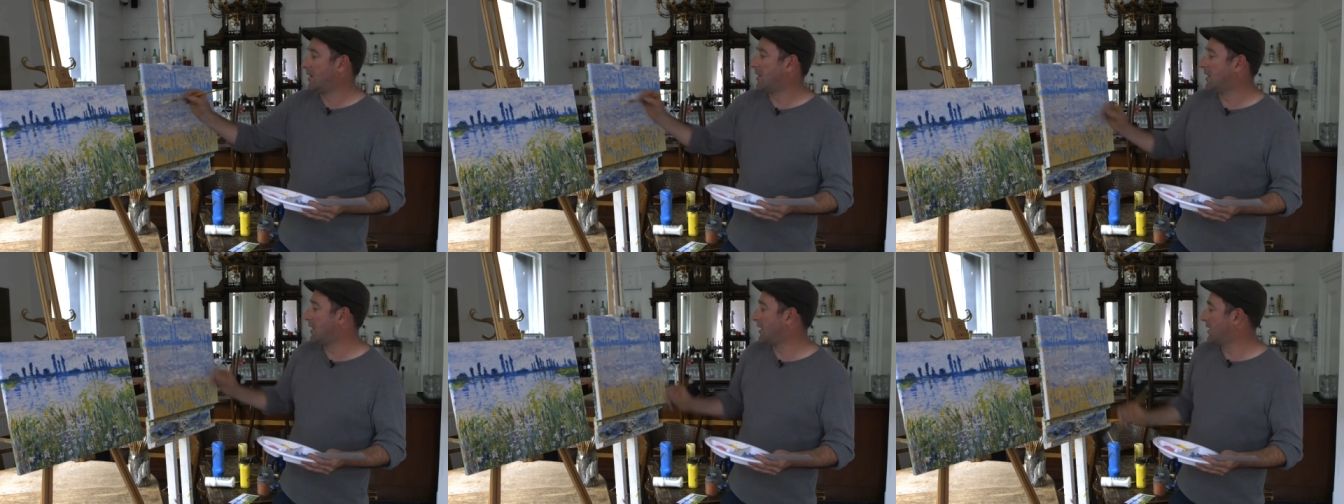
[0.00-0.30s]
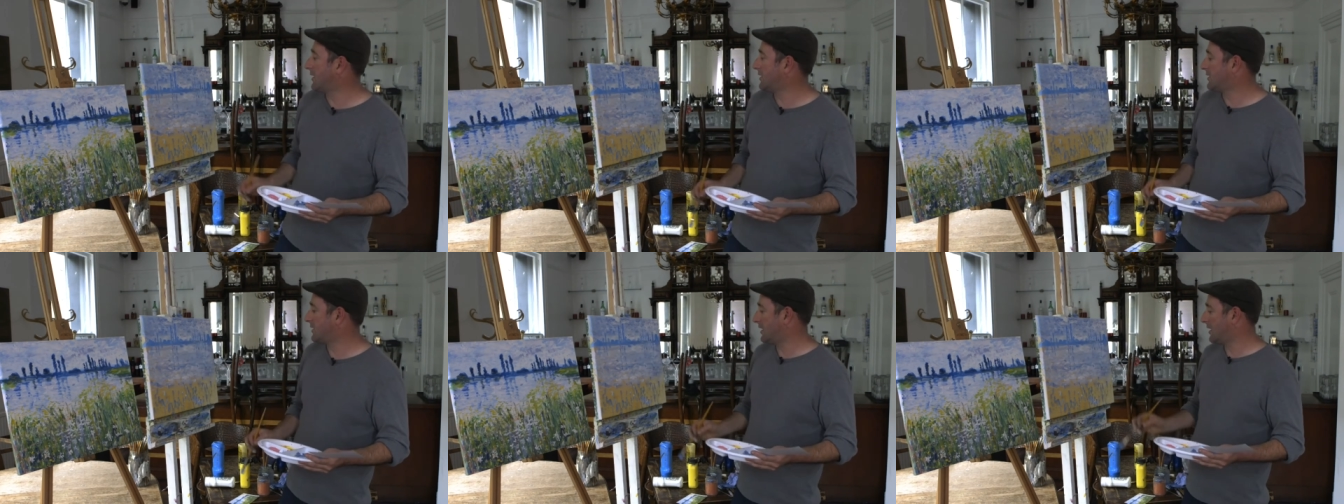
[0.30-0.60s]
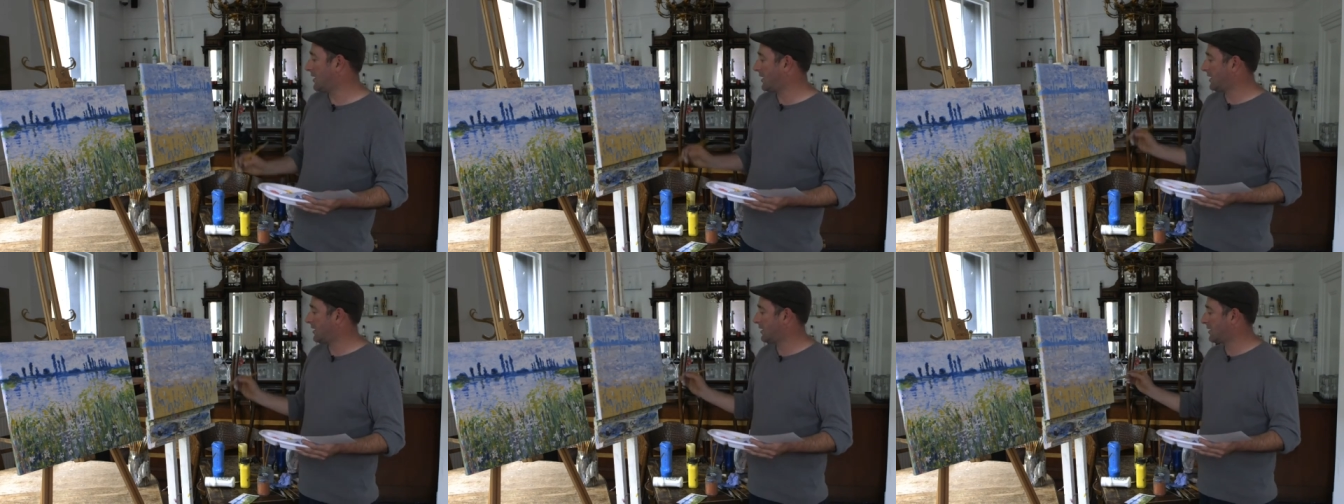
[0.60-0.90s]
That's
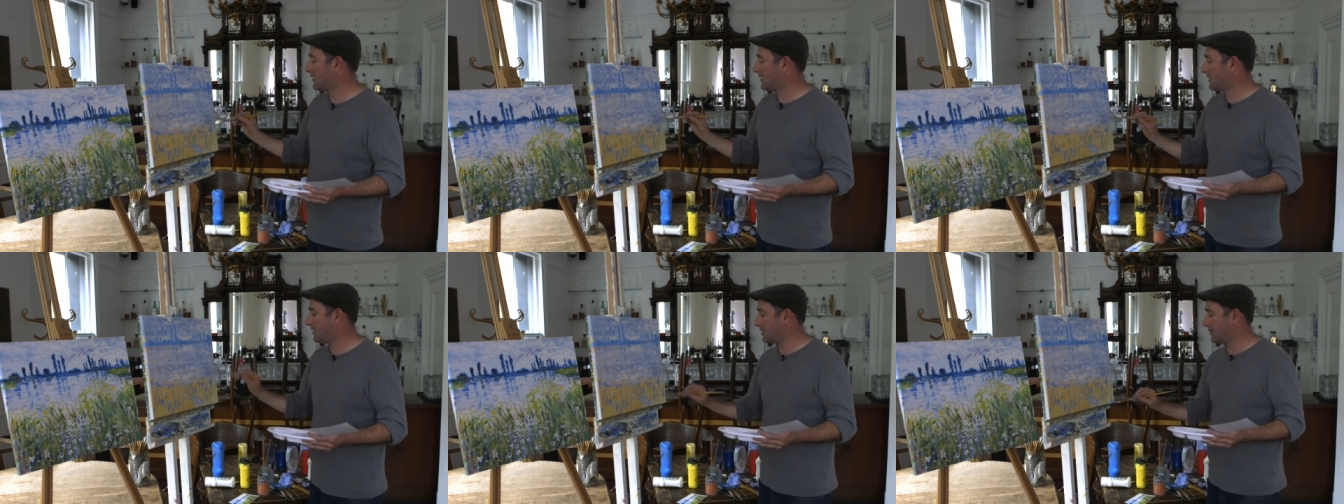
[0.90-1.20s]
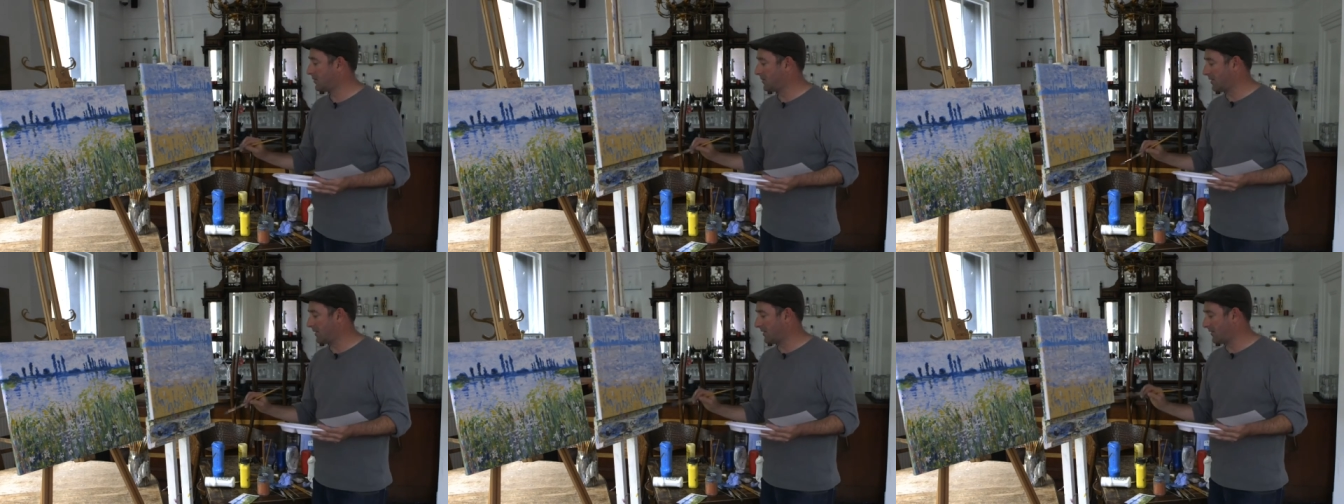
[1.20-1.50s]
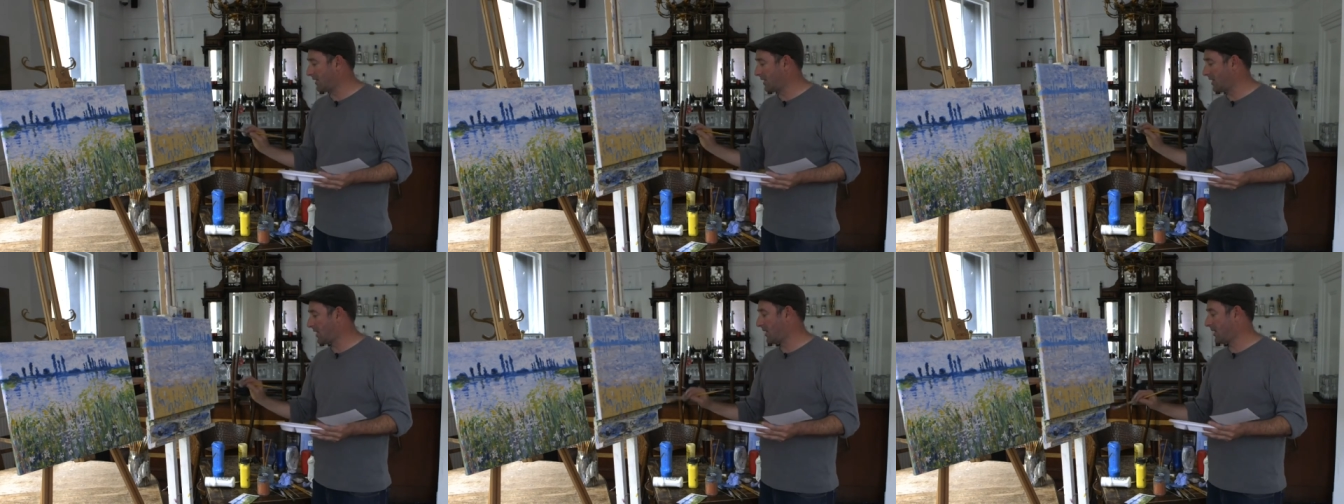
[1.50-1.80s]
it, some more
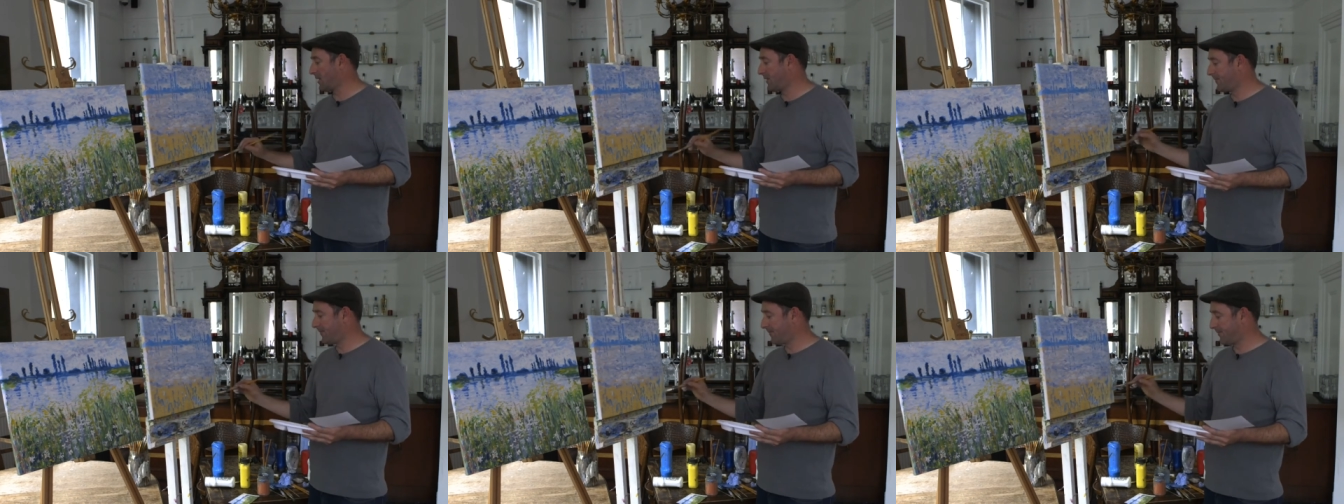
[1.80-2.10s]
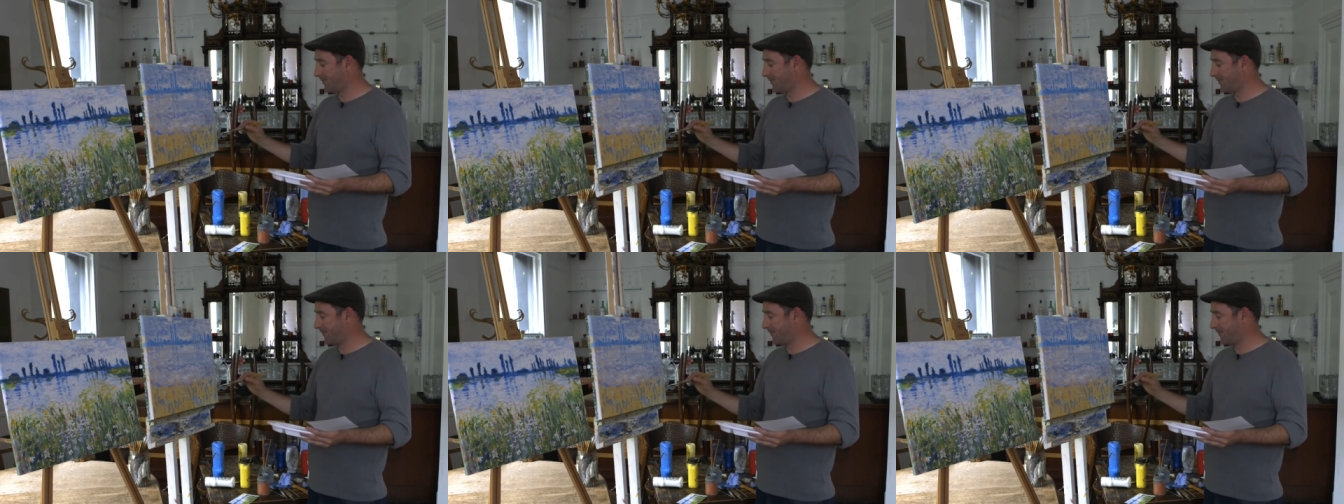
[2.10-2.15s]
over there.